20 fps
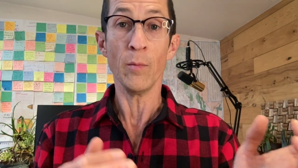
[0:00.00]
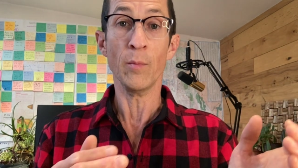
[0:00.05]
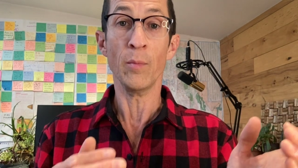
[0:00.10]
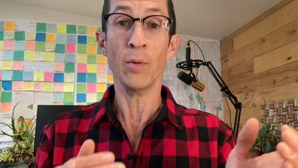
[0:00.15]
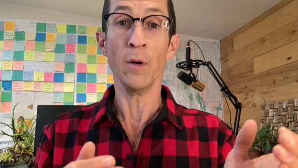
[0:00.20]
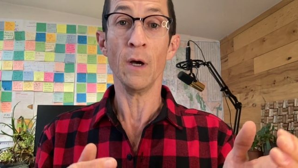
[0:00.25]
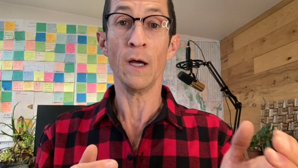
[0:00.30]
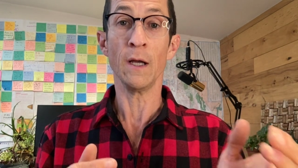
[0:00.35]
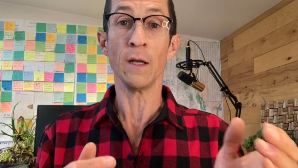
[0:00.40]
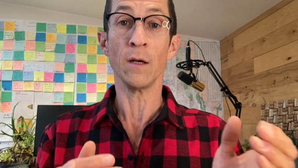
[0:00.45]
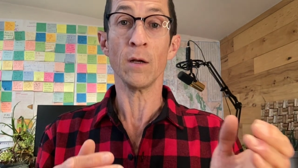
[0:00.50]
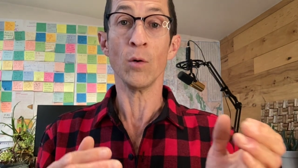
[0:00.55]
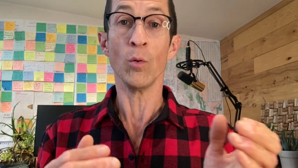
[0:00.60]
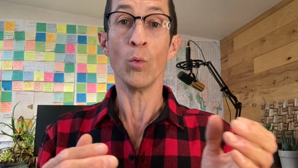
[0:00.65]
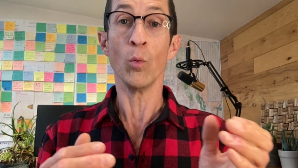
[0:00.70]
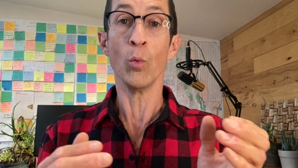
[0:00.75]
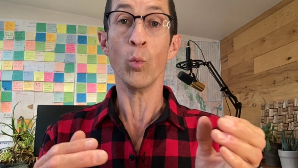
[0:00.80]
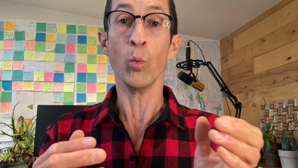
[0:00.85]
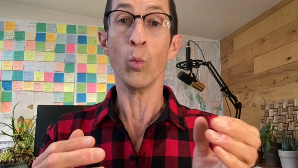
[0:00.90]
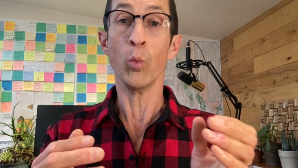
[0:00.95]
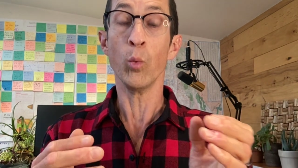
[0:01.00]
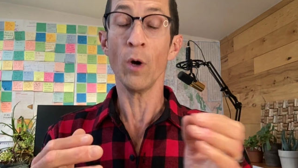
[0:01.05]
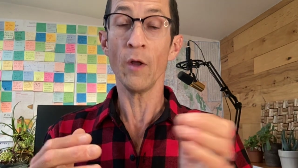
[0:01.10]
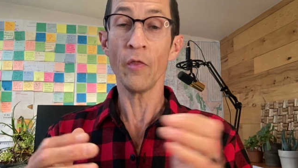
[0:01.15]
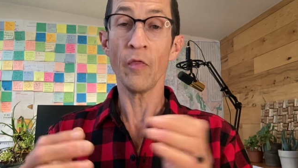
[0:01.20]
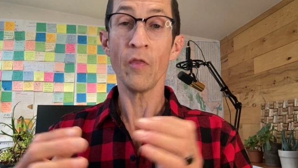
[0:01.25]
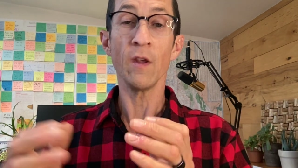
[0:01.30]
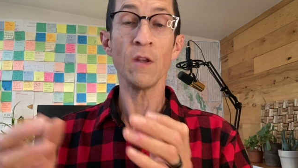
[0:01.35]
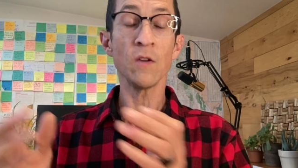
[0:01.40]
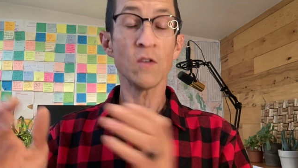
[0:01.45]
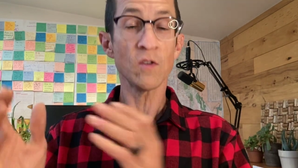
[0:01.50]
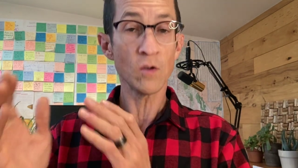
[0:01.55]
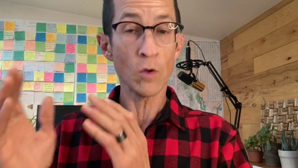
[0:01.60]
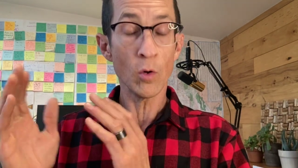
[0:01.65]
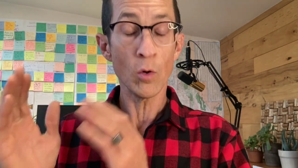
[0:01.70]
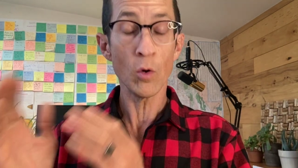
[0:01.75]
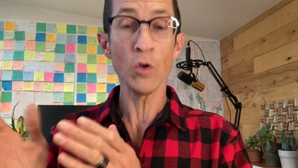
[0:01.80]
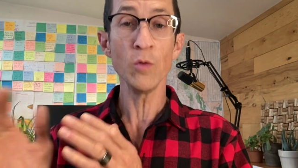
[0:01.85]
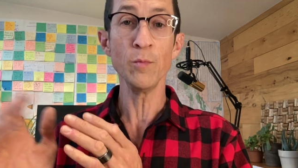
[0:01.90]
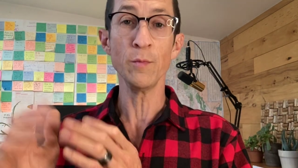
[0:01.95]
But what this
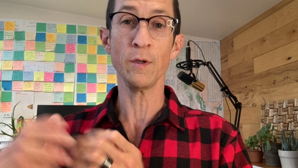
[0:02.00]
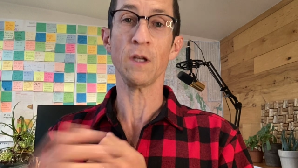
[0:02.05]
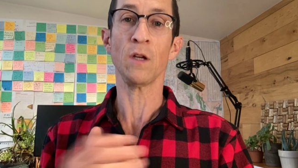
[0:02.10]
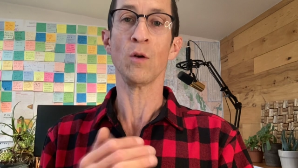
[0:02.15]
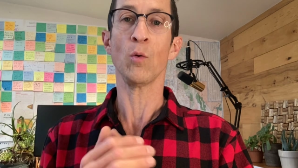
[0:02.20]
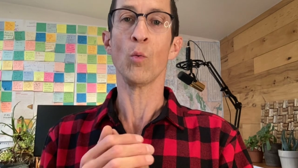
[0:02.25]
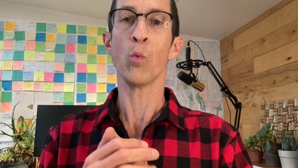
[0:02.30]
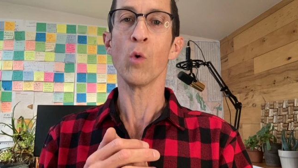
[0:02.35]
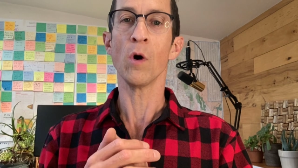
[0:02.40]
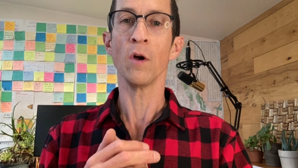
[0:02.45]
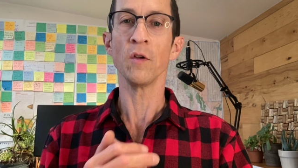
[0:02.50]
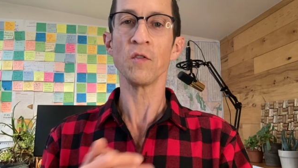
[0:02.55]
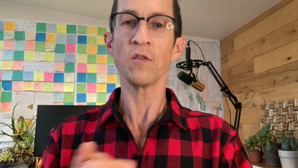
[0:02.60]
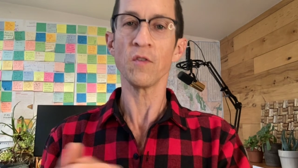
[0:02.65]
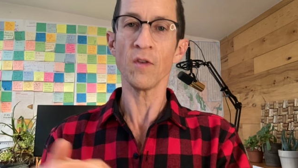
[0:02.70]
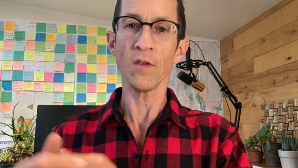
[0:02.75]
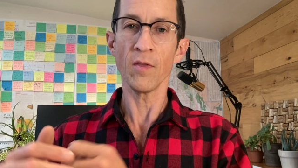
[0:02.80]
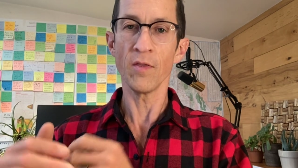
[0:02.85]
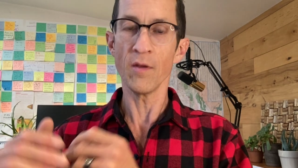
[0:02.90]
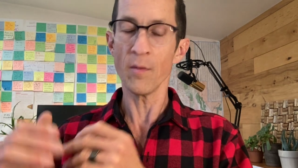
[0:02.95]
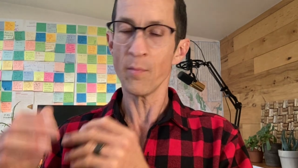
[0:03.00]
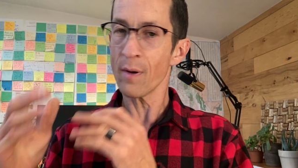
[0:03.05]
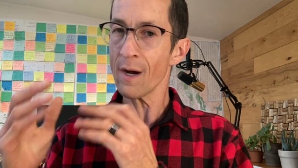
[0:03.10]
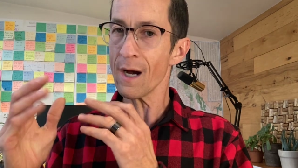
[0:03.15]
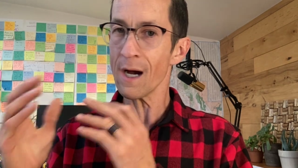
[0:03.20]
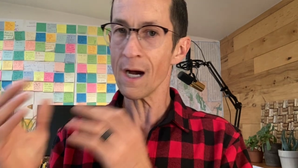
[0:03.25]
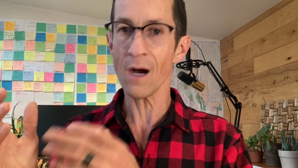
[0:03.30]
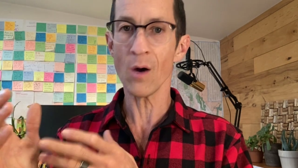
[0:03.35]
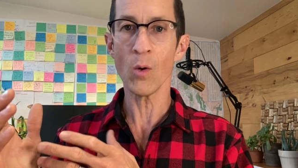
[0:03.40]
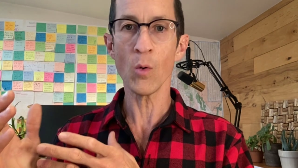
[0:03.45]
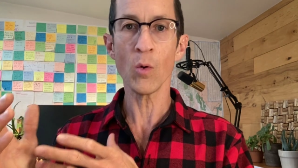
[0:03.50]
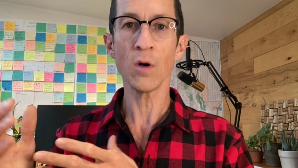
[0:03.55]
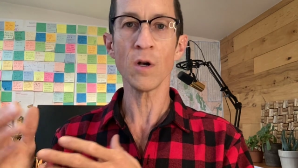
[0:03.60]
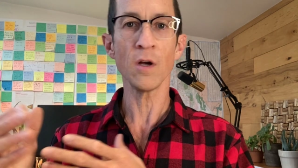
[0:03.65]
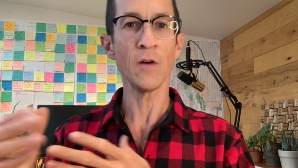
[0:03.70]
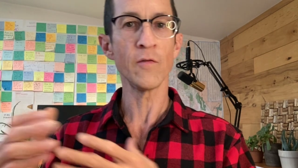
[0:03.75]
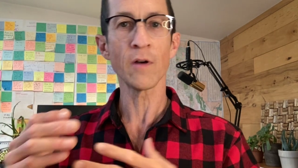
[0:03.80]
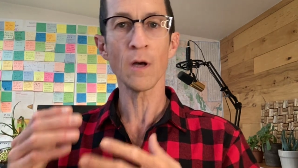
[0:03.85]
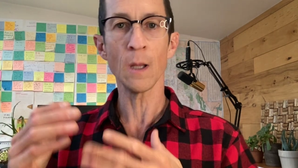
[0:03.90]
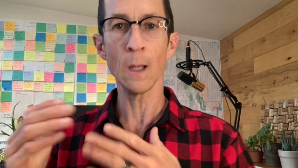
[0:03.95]
told me was the power
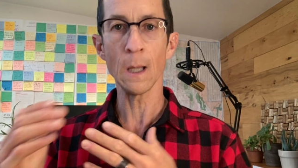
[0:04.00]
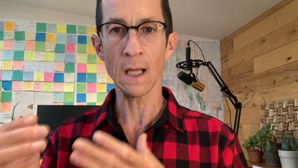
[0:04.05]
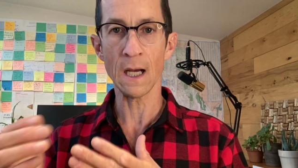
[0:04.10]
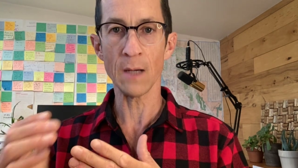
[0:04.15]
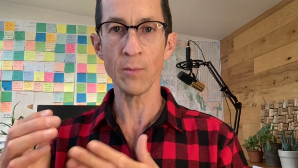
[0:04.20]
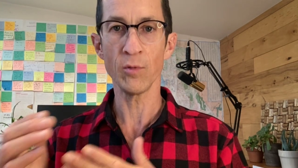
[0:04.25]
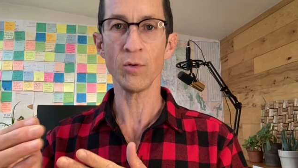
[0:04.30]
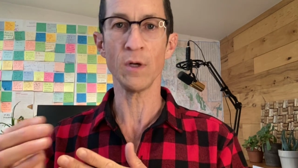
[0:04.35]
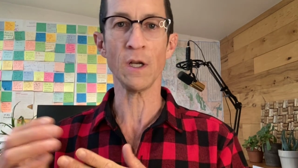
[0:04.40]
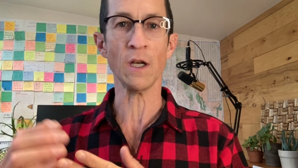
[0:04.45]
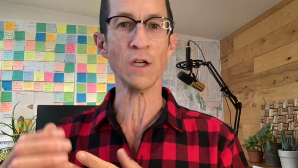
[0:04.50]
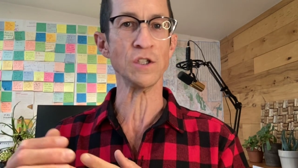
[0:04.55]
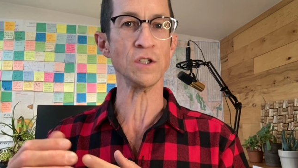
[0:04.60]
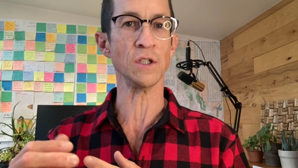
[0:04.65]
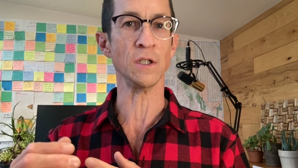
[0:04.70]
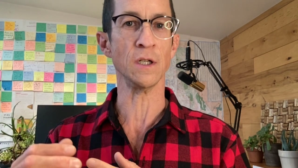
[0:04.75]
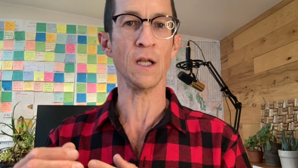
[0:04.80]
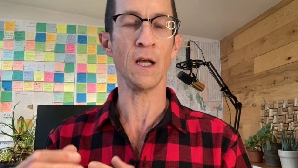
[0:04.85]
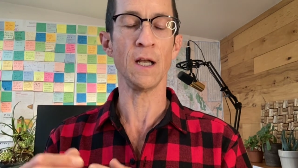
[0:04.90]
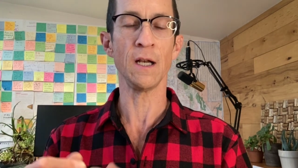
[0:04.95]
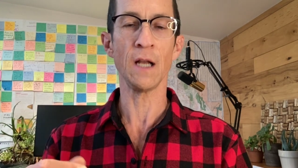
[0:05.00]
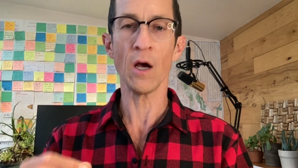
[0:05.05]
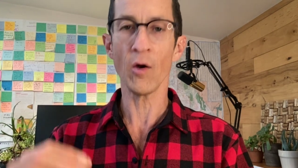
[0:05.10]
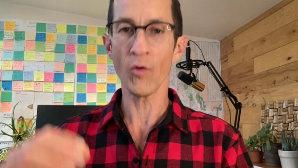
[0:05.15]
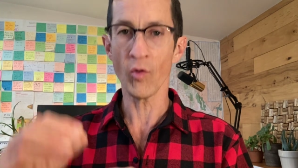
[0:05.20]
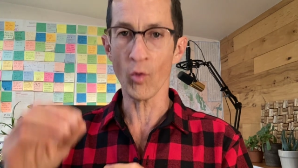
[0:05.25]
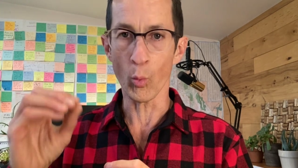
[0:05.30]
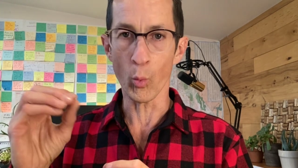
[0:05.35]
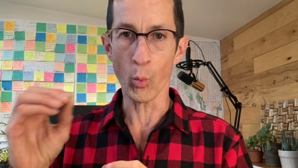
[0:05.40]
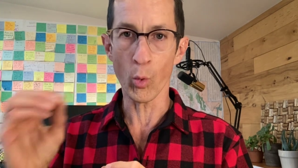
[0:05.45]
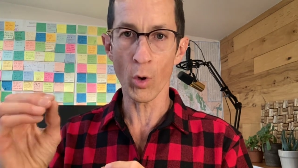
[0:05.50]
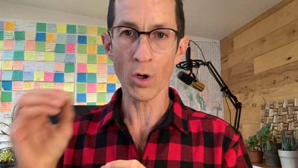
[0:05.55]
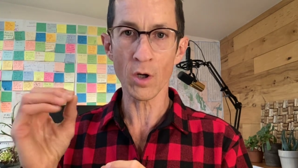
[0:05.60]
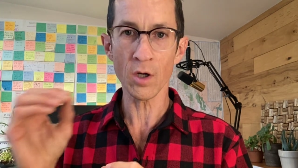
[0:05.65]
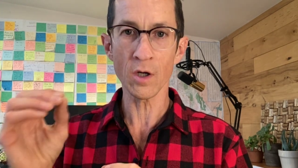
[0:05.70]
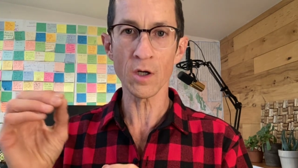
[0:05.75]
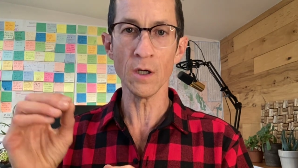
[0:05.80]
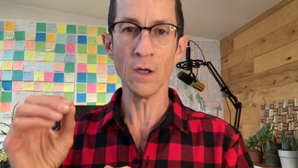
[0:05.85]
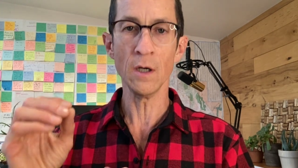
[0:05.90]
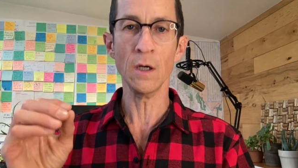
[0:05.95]
of collaboration and how the work
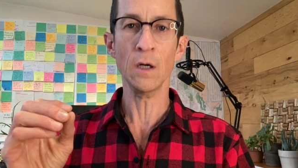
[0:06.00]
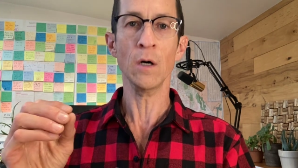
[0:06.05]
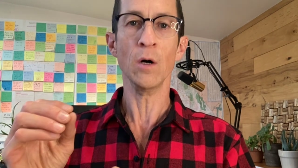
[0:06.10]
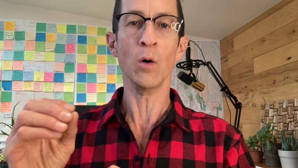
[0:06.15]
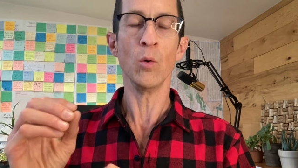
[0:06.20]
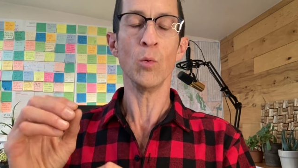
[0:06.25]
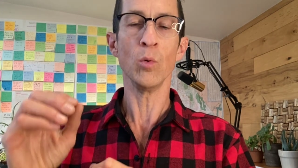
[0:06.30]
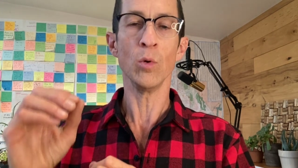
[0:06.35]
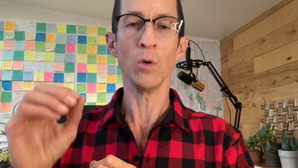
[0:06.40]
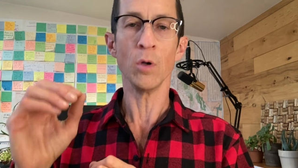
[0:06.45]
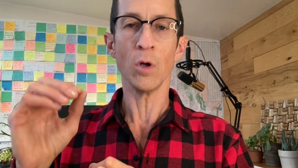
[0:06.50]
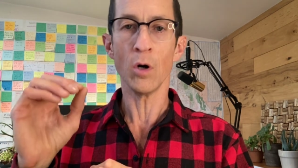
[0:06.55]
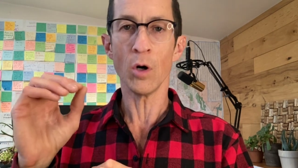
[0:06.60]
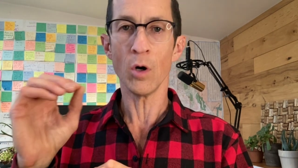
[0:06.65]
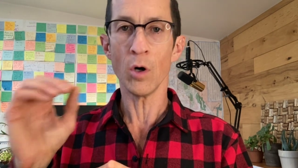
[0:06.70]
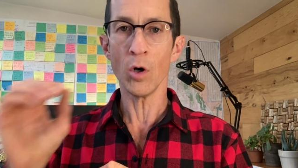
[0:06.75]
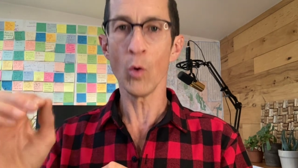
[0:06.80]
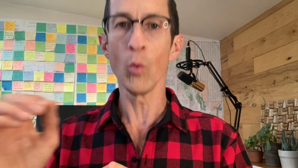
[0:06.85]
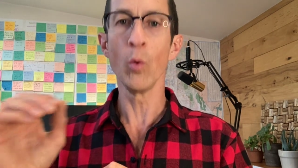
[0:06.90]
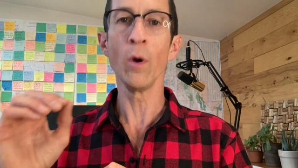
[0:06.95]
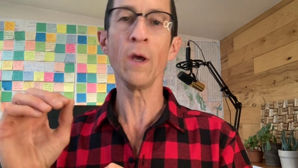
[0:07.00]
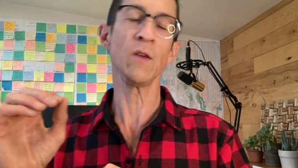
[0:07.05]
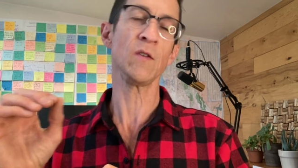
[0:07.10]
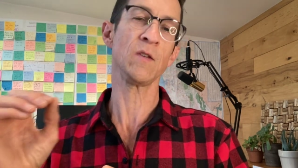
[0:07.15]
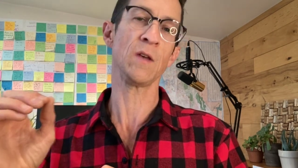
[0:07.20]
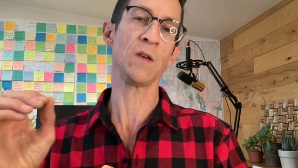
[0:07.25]
will always